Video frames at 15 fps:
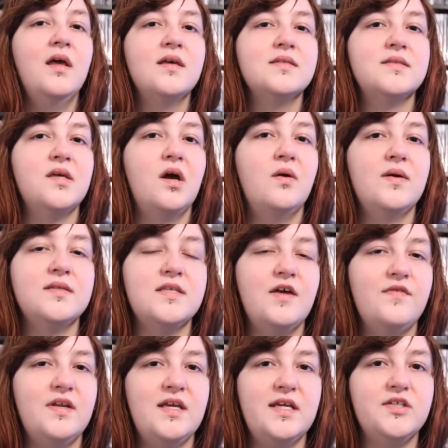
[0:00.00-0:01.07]
So it's
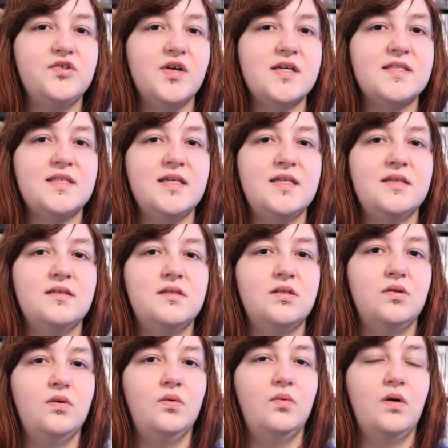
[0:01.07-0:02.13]
definitely interesting
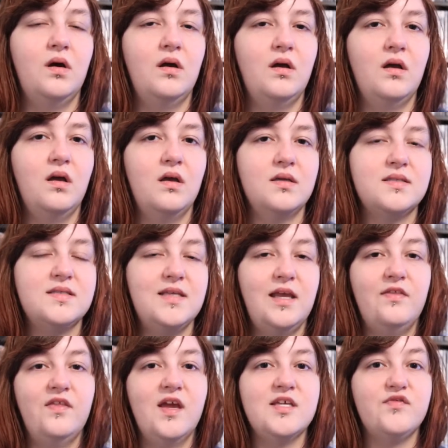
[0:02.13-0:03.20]
to
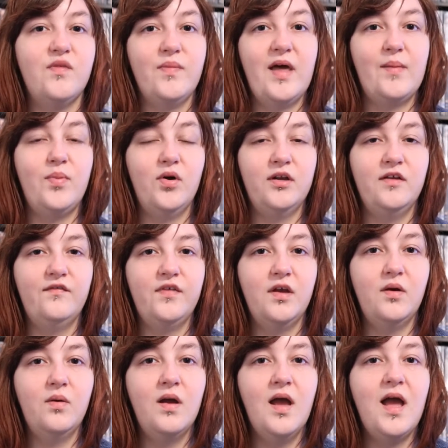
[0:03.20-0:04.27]
see things from that point of
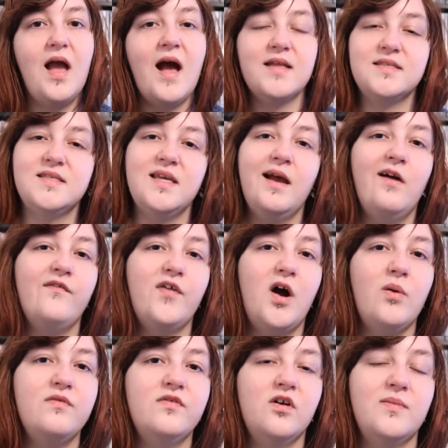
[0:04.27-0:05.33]
view and see how
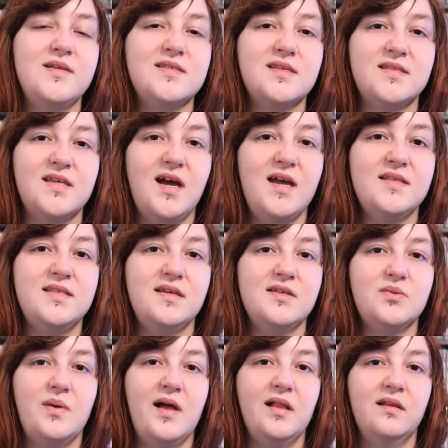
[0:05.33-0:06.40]
far we've come in society
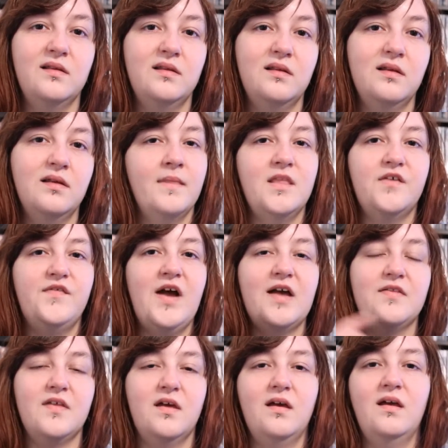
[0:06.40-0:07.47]
as well. The
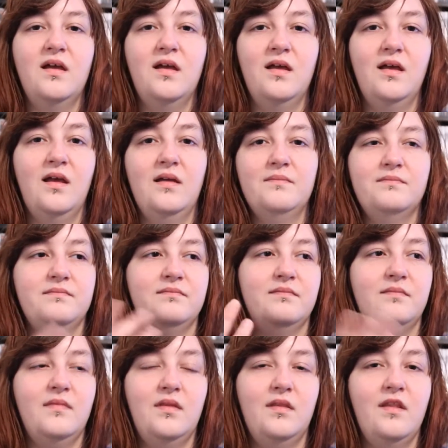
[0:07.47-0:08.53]
fact that
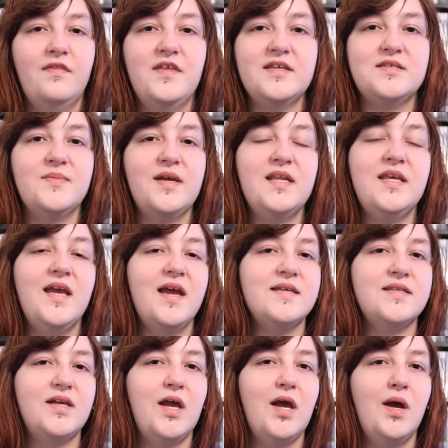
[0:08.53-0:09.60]
this many
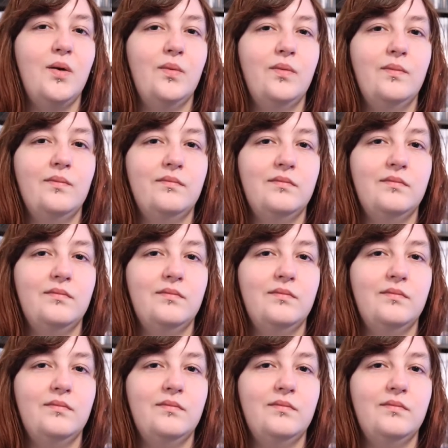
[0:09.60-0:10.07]
years ago